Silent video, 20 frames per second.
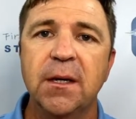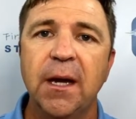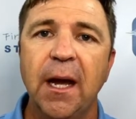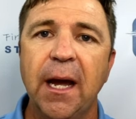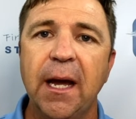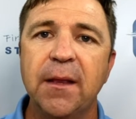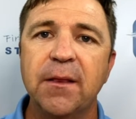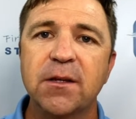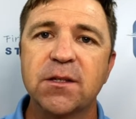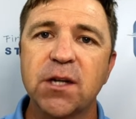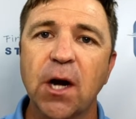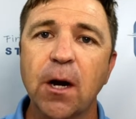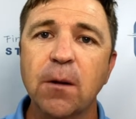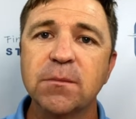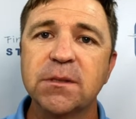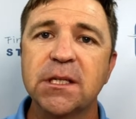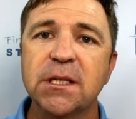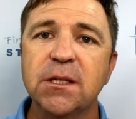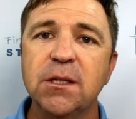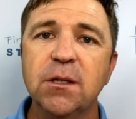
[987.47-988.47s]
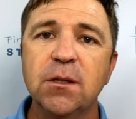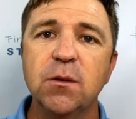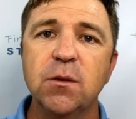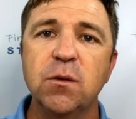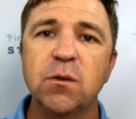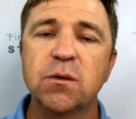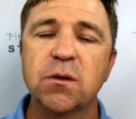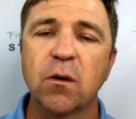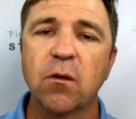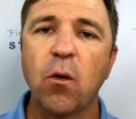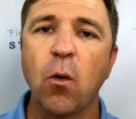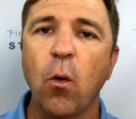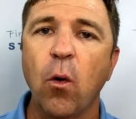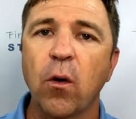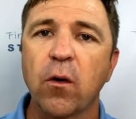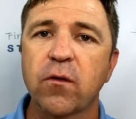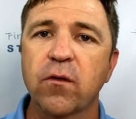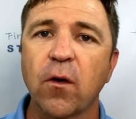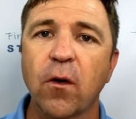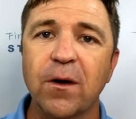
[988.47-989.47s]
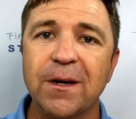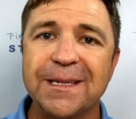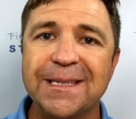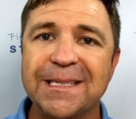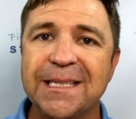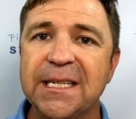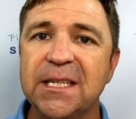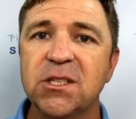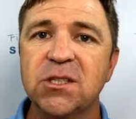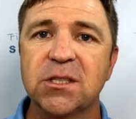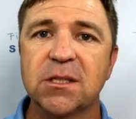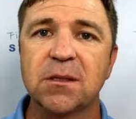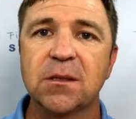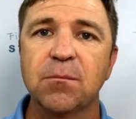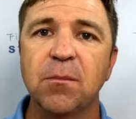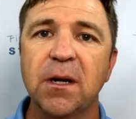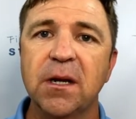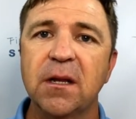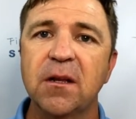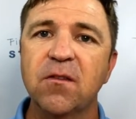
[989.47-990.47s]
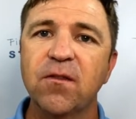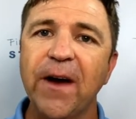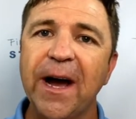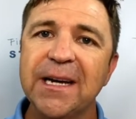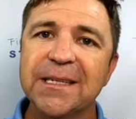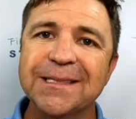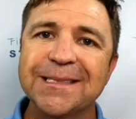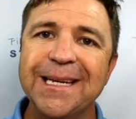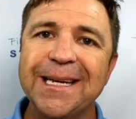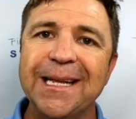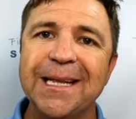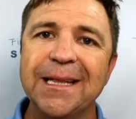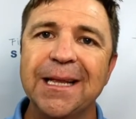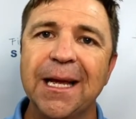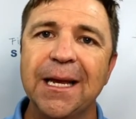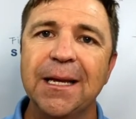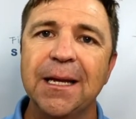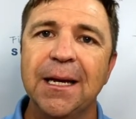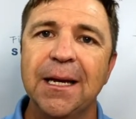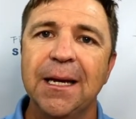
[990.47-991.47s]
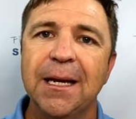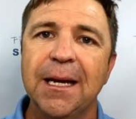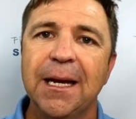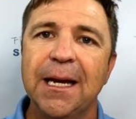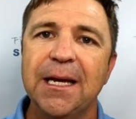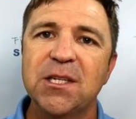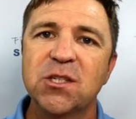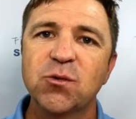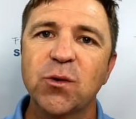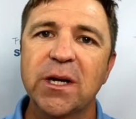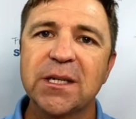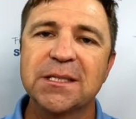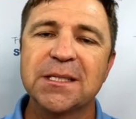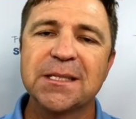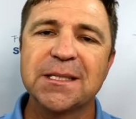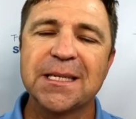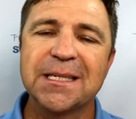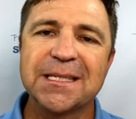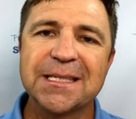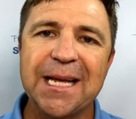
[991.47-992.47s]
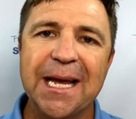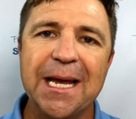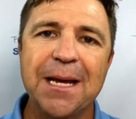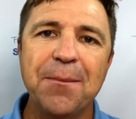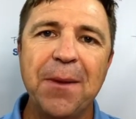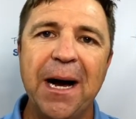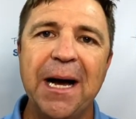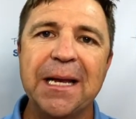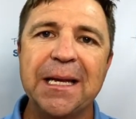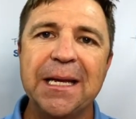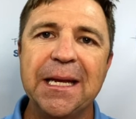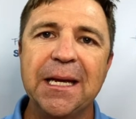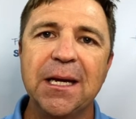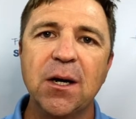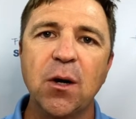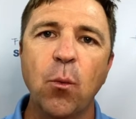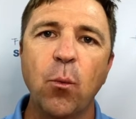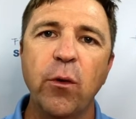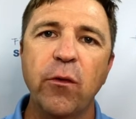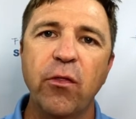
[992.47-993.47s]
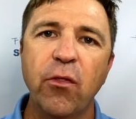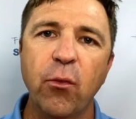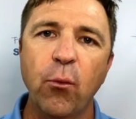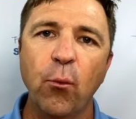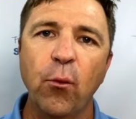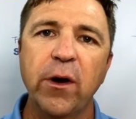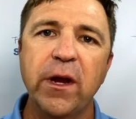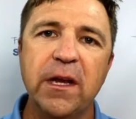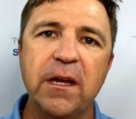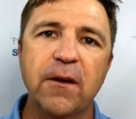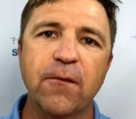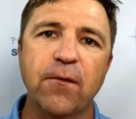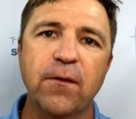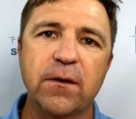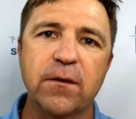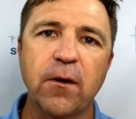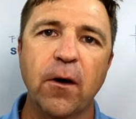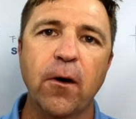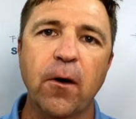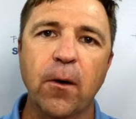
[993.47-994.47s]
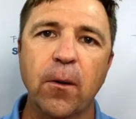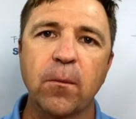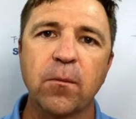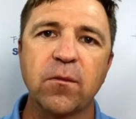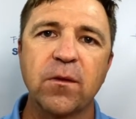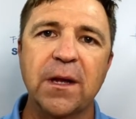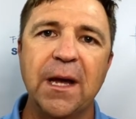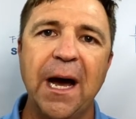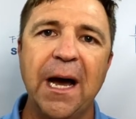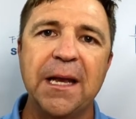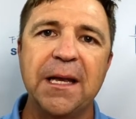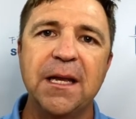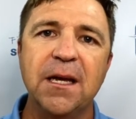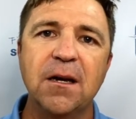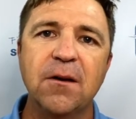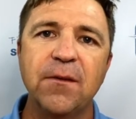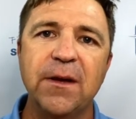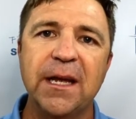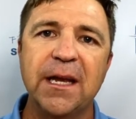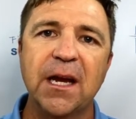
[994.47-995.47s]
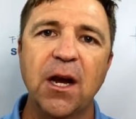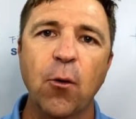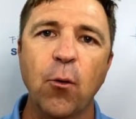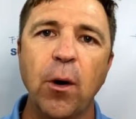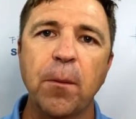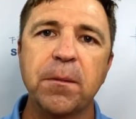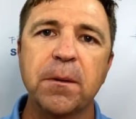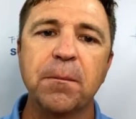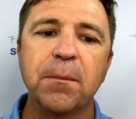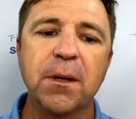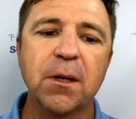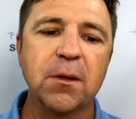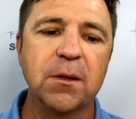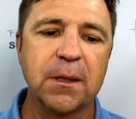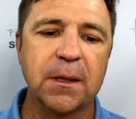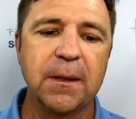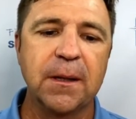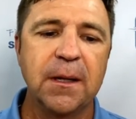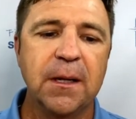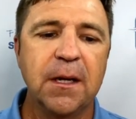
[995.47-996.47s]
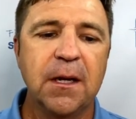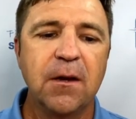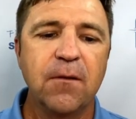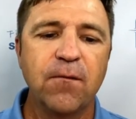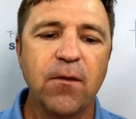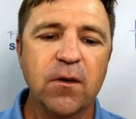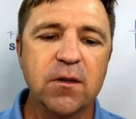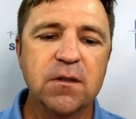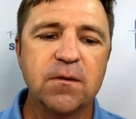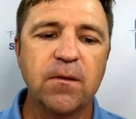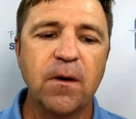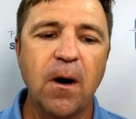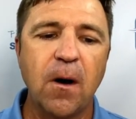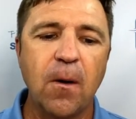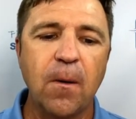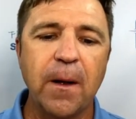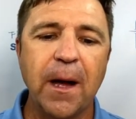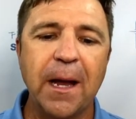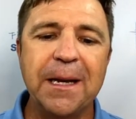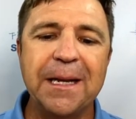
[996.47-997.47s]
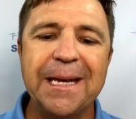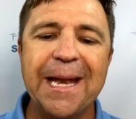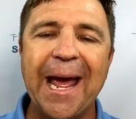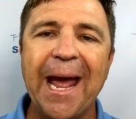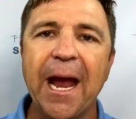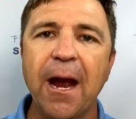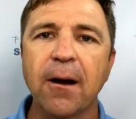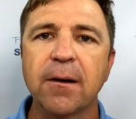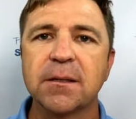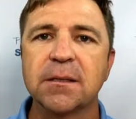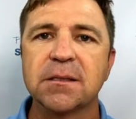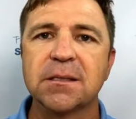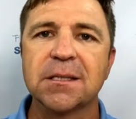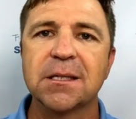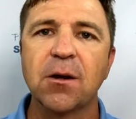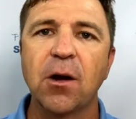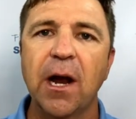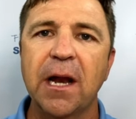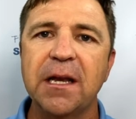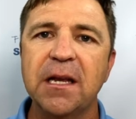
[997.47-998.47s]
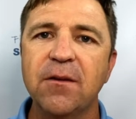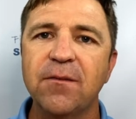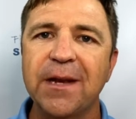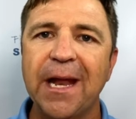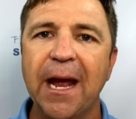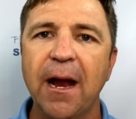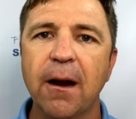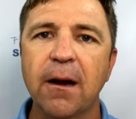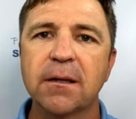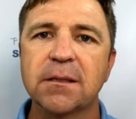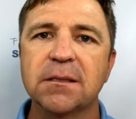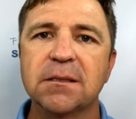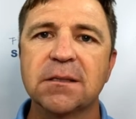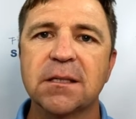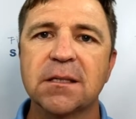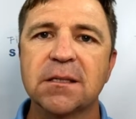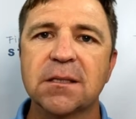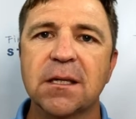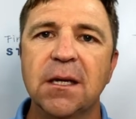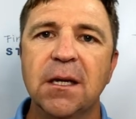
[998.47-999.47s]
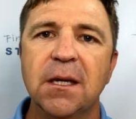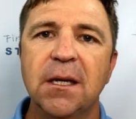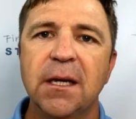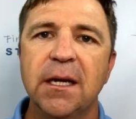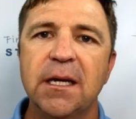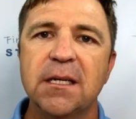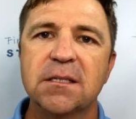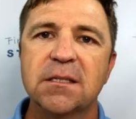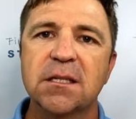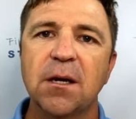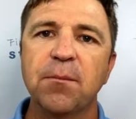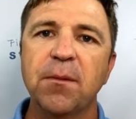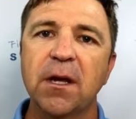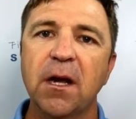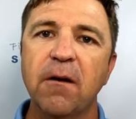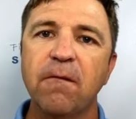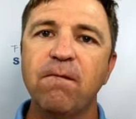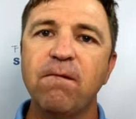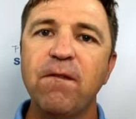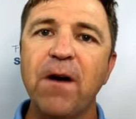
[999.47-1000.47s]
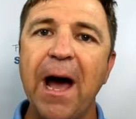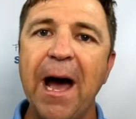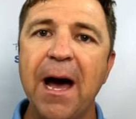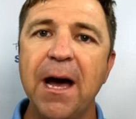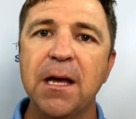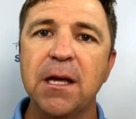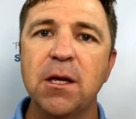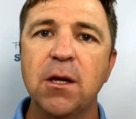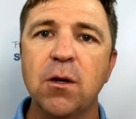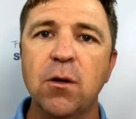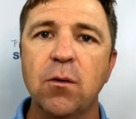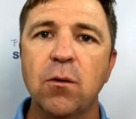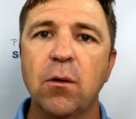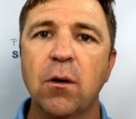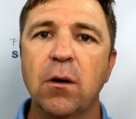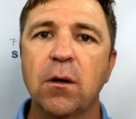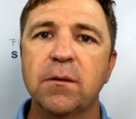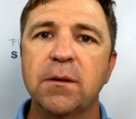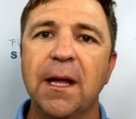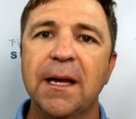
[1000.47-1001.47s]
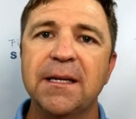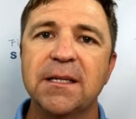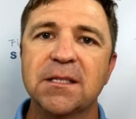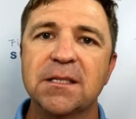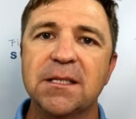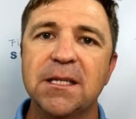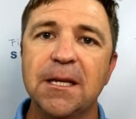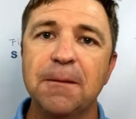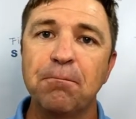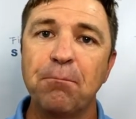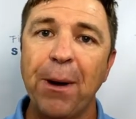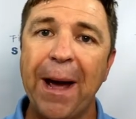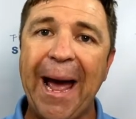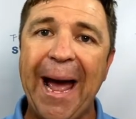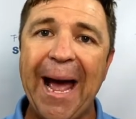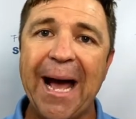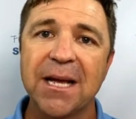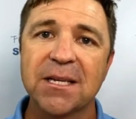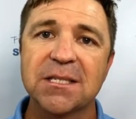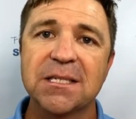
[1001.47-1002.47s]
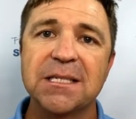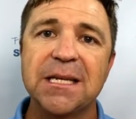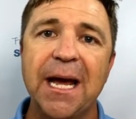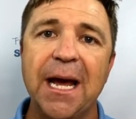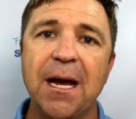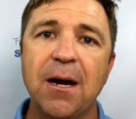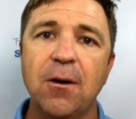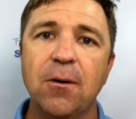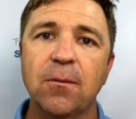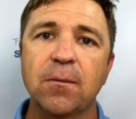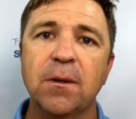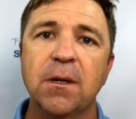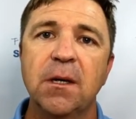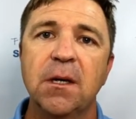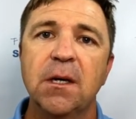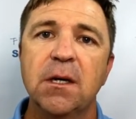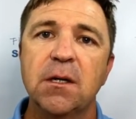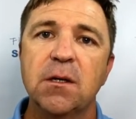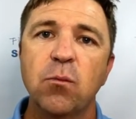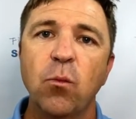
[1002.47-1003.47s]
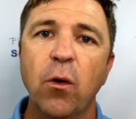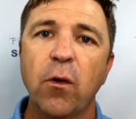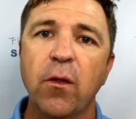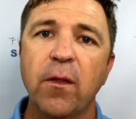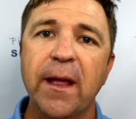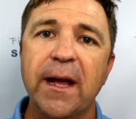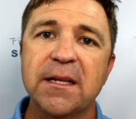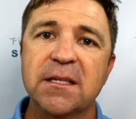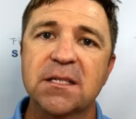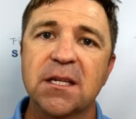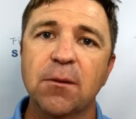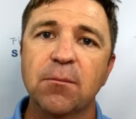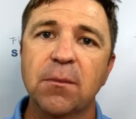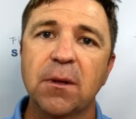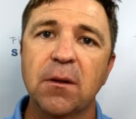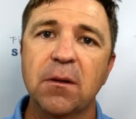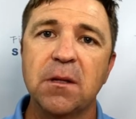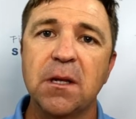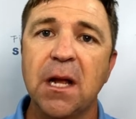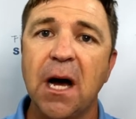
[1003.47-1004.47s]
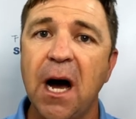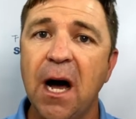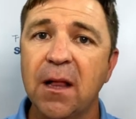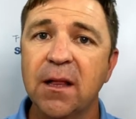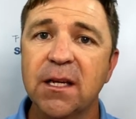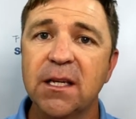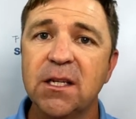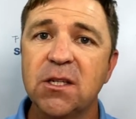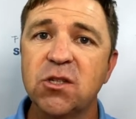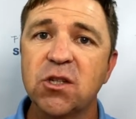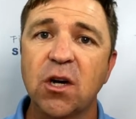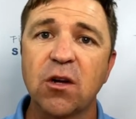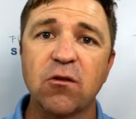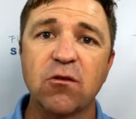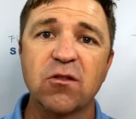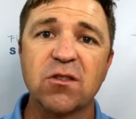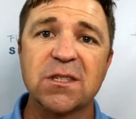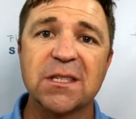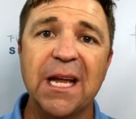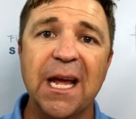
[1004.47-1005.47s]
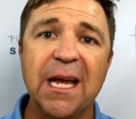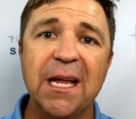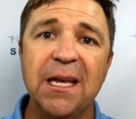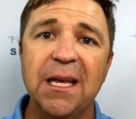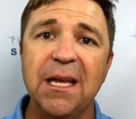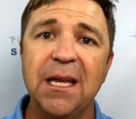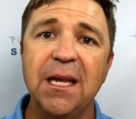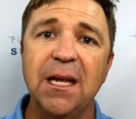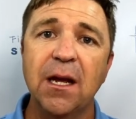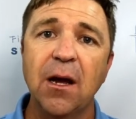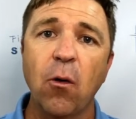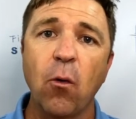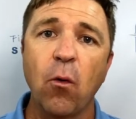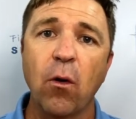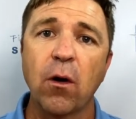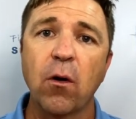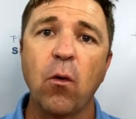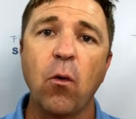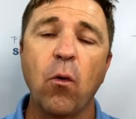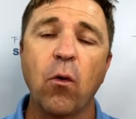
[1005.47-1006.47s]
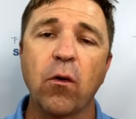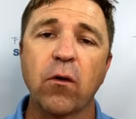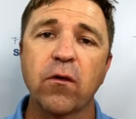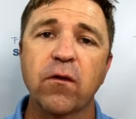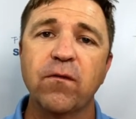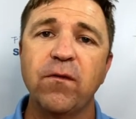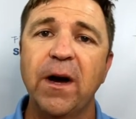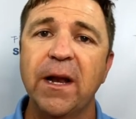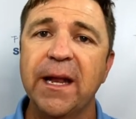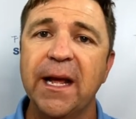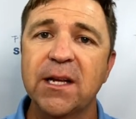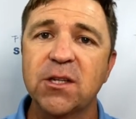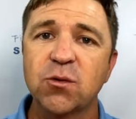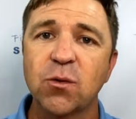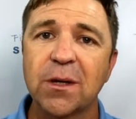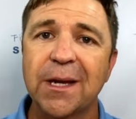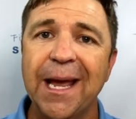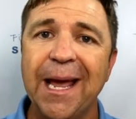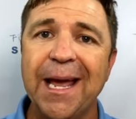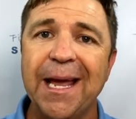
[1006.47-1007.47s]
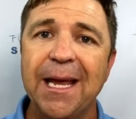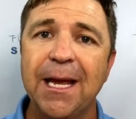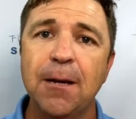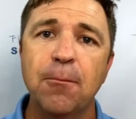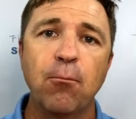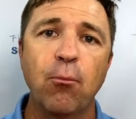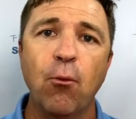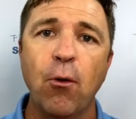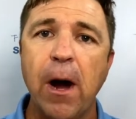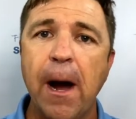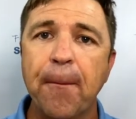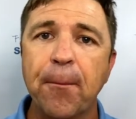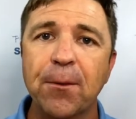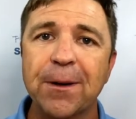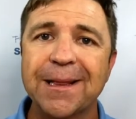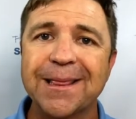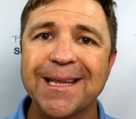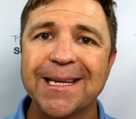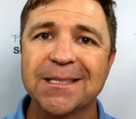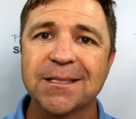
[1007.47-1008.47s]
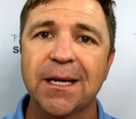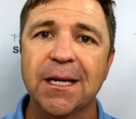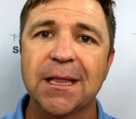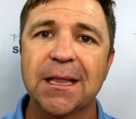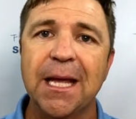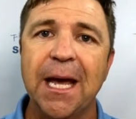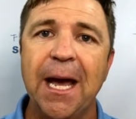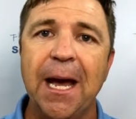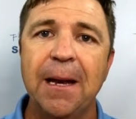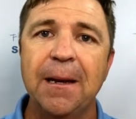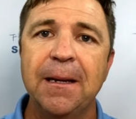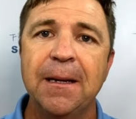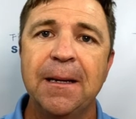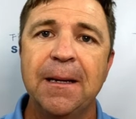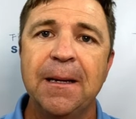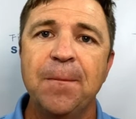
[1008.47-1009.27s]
And the terms he used, of course, are intention. But it's fascinating that he stresses the same idea with three different terms. The idea of incorruptibility. First of all, an inheritance. Their idea of inheritance is something of value that is then passed down, whether that's some knowledge, understanding, or of course, financial gain, property, things like that.